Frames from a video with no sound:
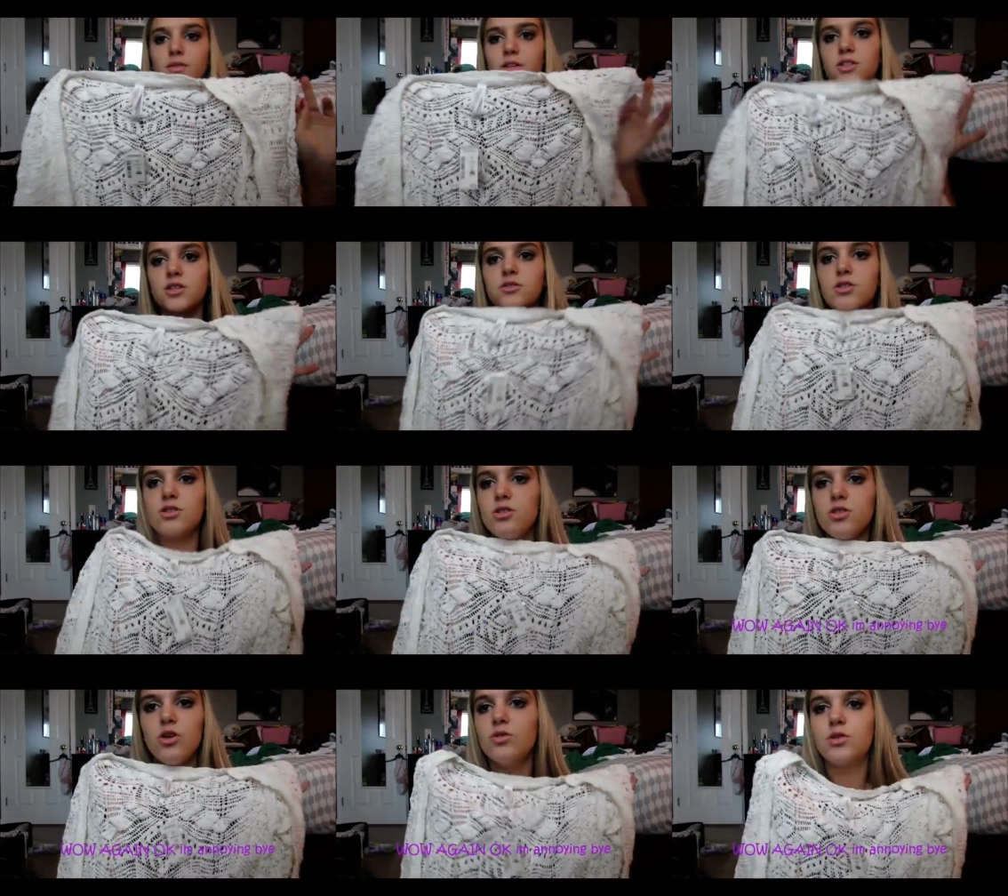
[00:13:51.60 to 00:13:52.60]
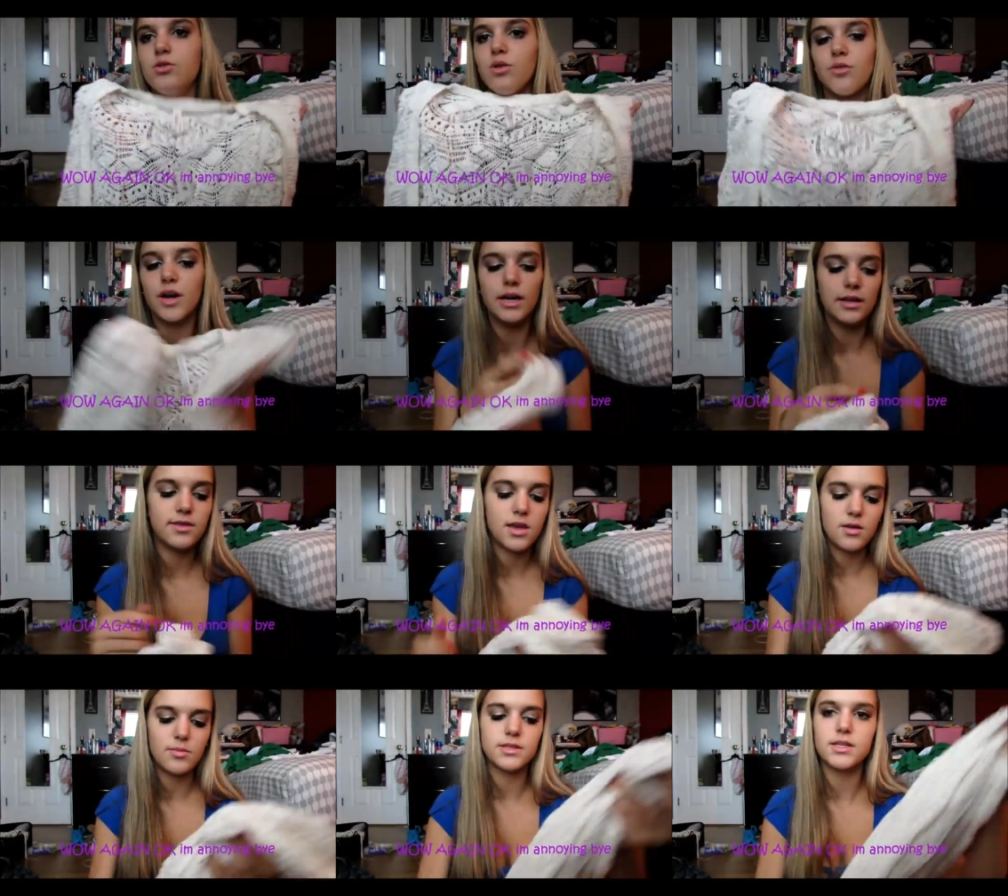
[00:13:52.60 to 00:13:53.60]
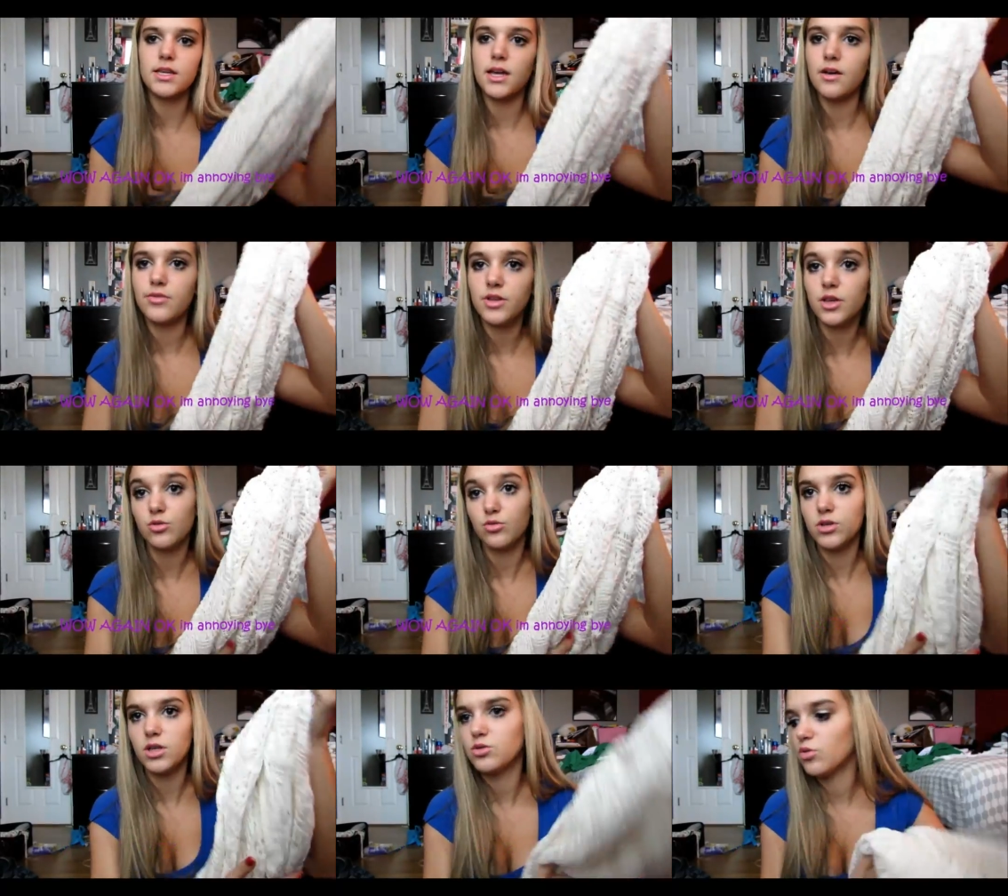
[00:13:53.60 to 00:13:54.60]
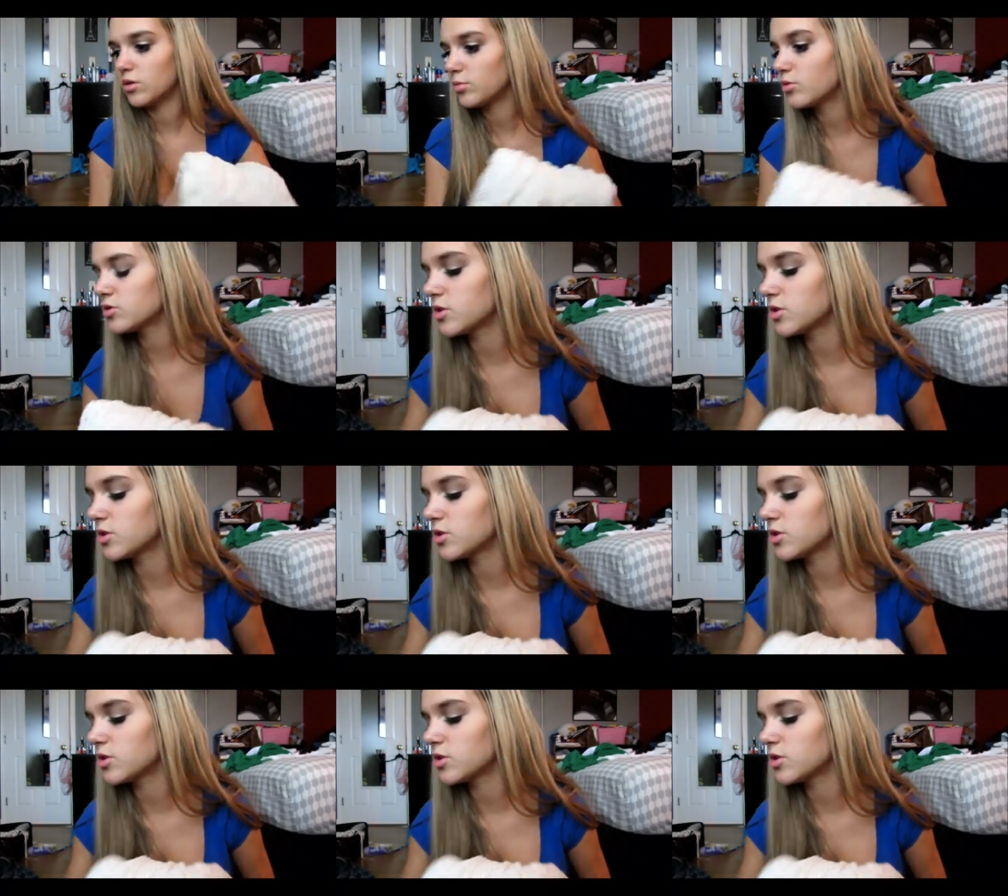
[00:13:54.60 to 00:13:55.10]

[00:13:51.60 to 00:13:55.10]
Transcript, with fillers: this is just so cute over anything that makes any outfit like really adorable,